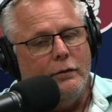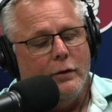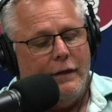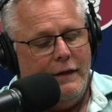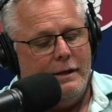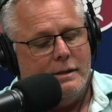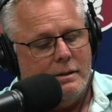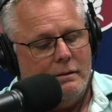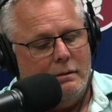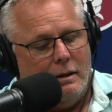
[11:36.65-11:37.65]
for
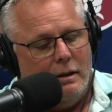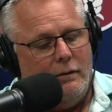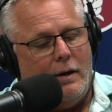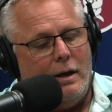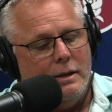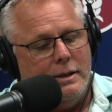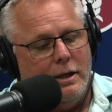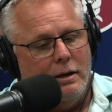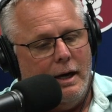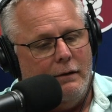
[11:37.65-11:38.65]
this uh,
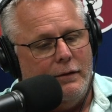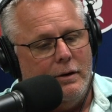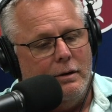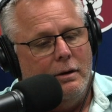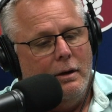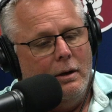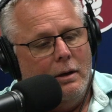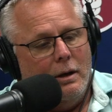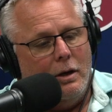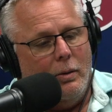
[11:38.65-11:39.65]
volunteer effort
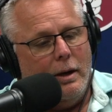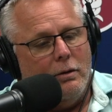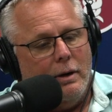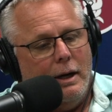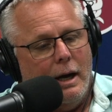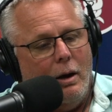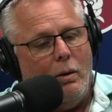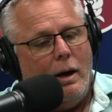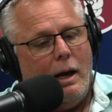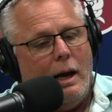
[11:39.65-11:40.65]
going on right
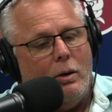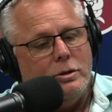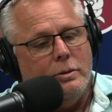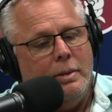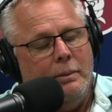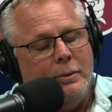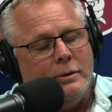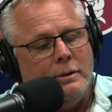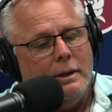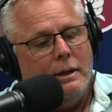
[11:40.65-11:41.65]
now, how do
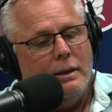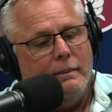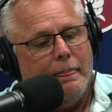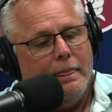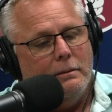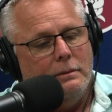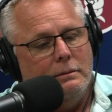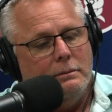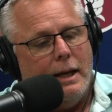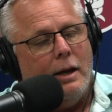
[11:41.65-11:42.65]
people um,
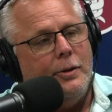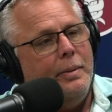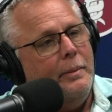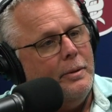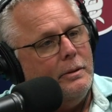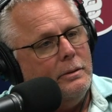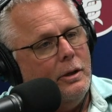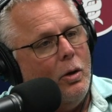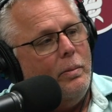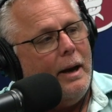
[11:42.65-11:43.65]
how do people
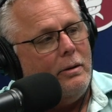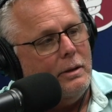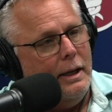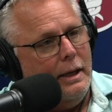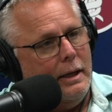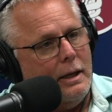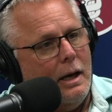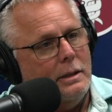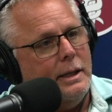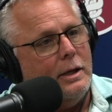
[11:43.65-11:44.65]
go about getting in
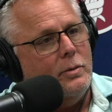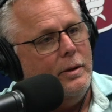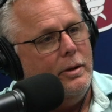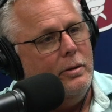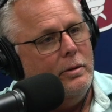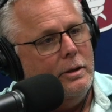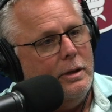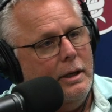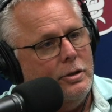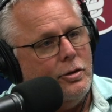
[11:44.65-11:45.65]
contact with you
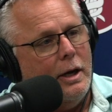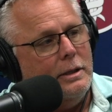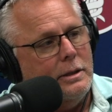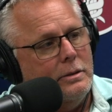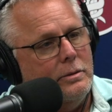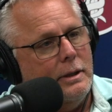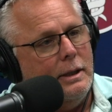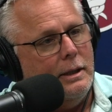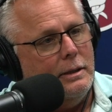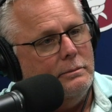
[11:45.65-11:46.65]
and, and trying to
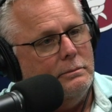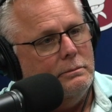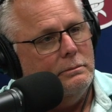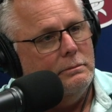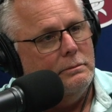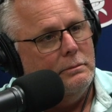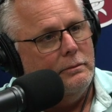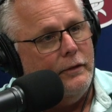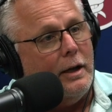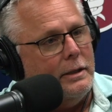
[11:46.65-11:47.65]
um,
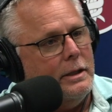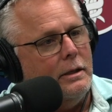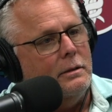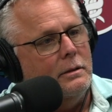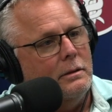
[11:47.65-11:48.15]
volunteer?